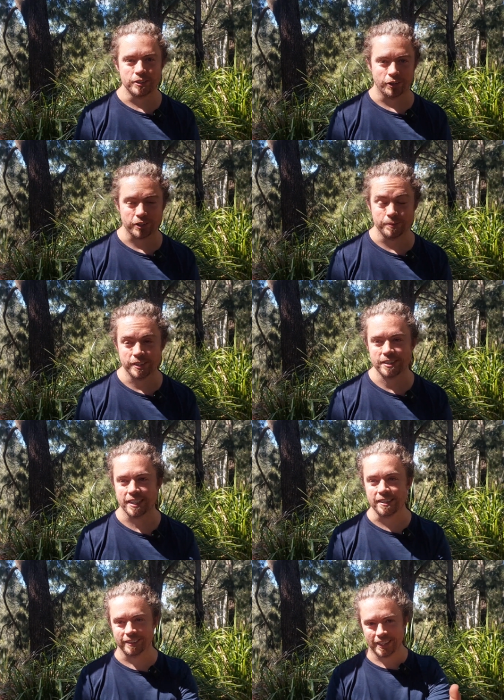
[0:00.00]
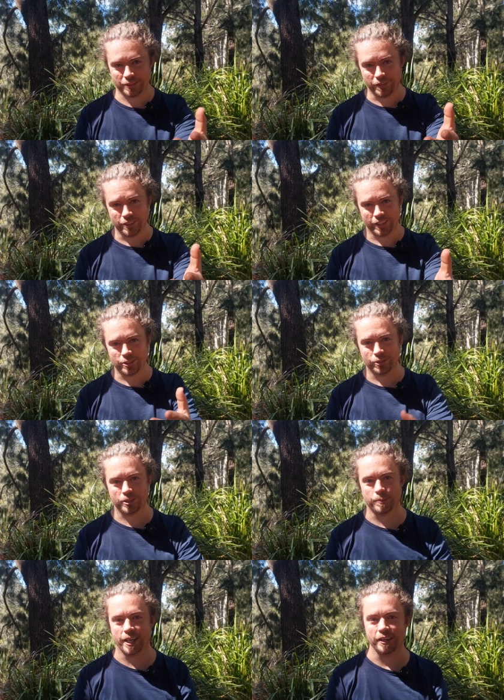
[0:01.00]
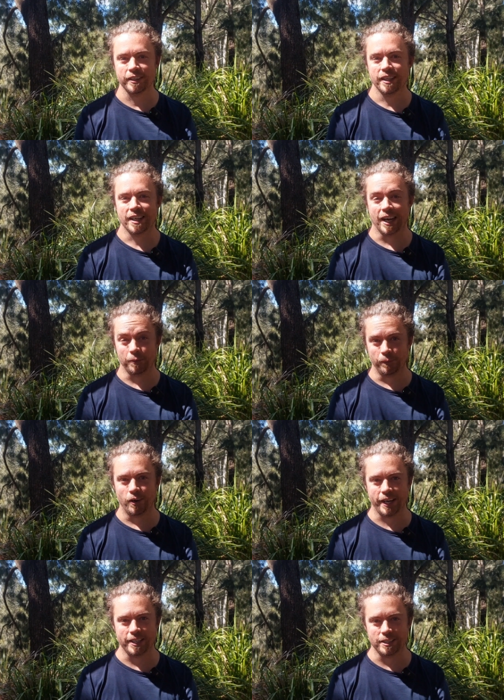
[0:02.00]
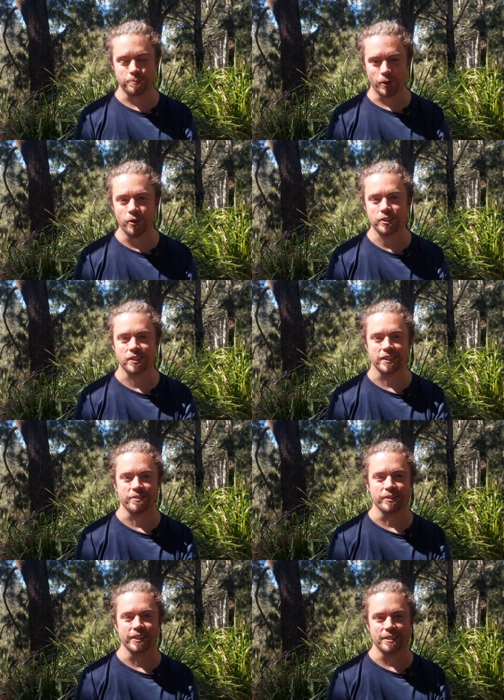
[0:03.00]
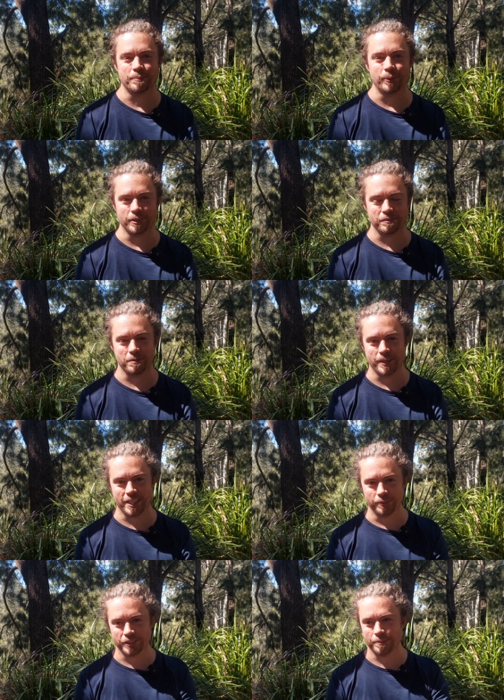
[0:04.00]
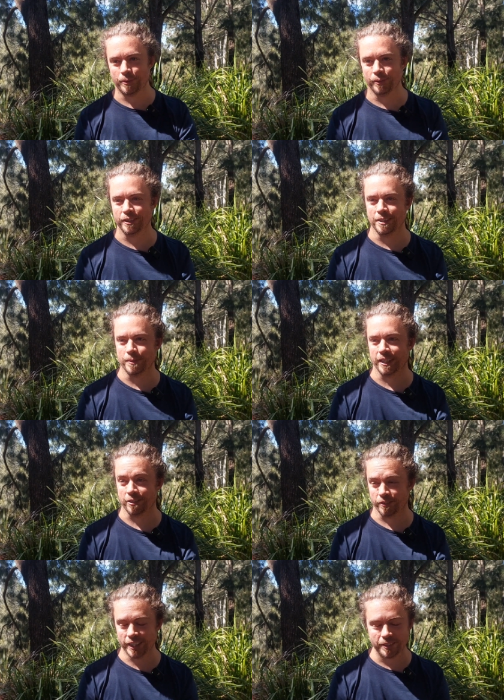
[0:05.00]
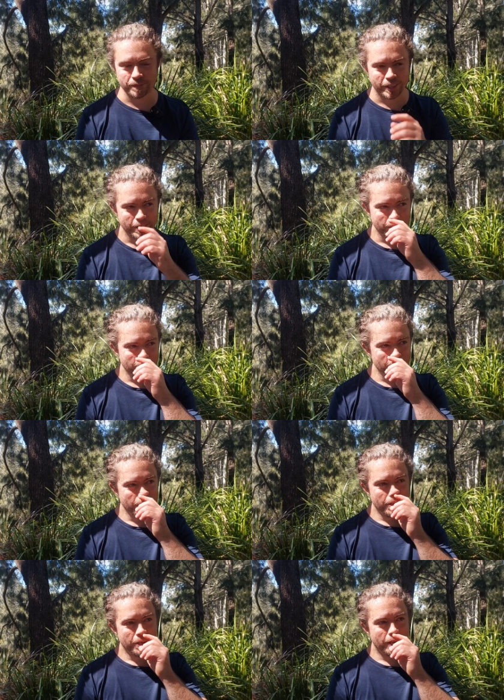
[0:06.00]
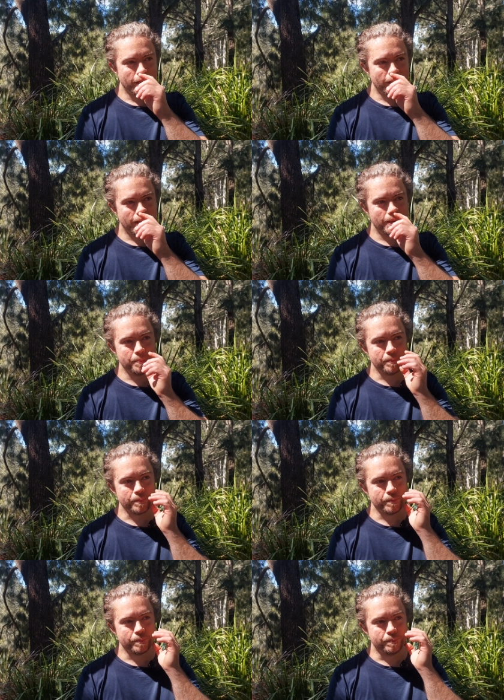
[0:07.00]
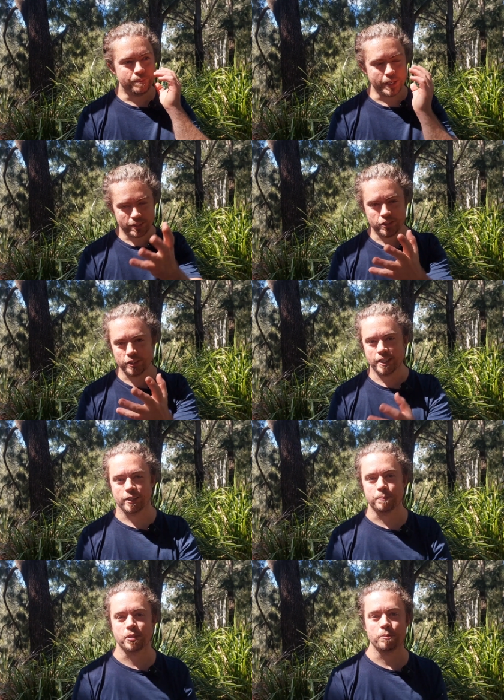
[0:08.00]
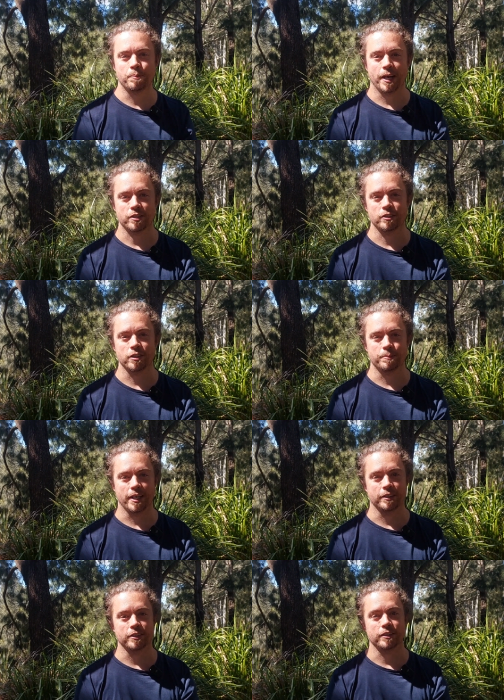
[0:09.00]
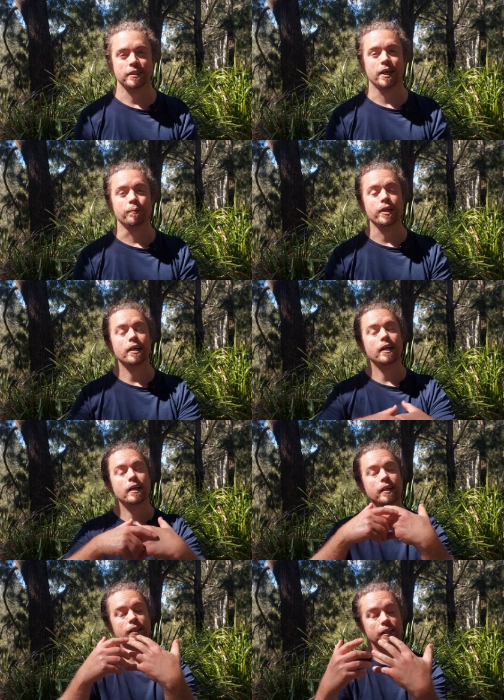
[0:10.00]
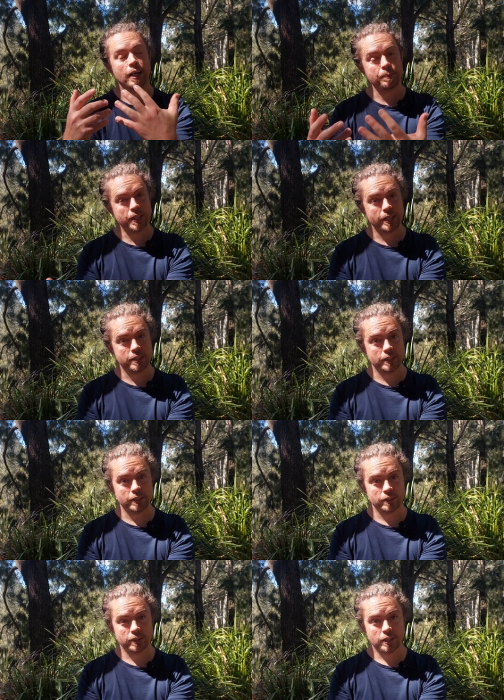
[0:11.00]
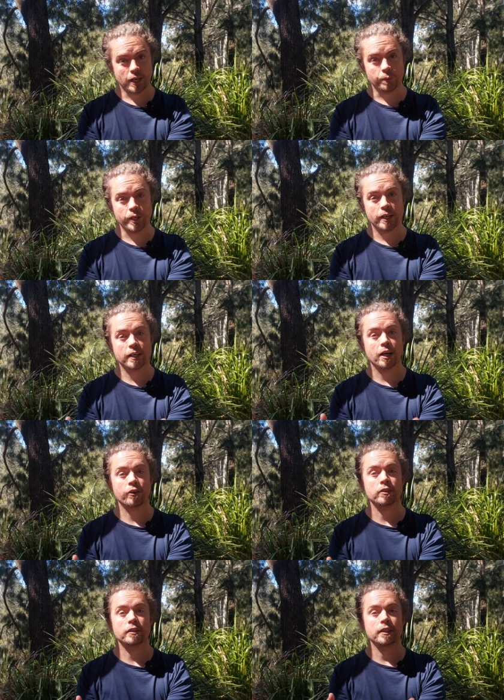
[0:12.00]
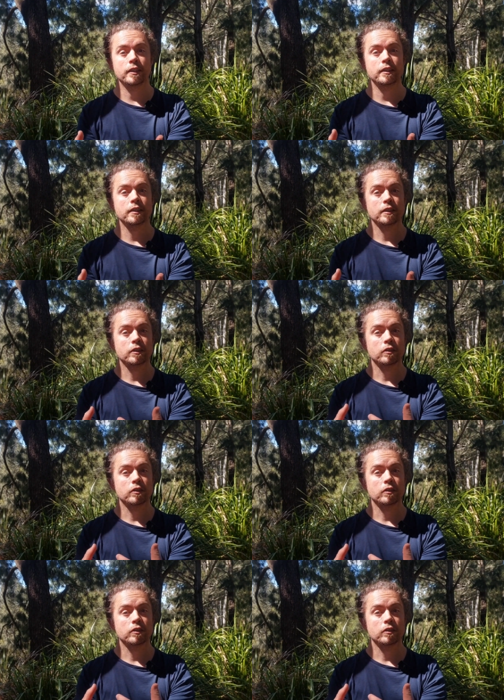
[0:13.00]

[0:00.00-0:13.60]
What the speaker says: document, and in the last video I talked about why it is personally really important for me and was important in my career. But as you can tell, I'm super passionate about it, and we are updating it, and we are currently